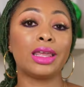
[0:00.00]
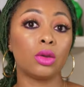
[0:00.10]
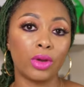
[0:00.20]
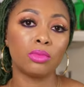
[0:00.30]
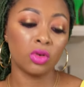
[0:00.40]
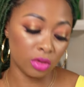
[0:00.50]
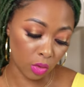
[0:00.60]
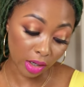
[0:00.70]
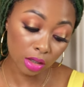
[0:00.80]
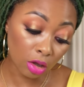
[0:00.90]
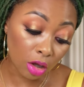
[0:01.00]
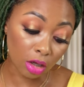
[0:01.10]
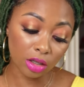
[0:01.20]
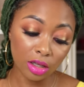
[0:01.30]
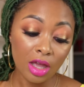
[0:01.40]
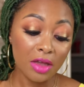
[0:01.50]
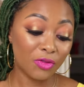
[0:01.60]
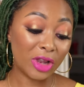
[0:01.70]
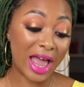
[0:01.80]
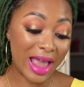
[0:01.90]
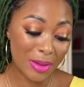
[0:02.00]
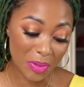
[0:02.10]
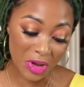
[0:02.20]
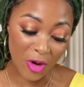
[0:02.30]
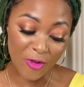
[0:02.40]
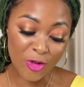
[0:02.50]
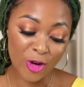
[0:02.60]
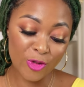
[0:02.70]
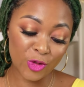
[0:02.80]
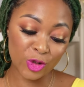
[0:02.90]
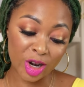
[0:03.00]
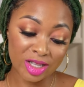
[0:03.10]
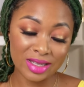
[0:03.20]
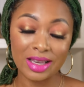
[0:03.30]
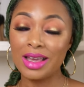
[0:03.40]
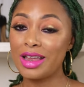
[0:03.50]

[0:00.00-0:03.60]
Anyway, moving right along. Over front,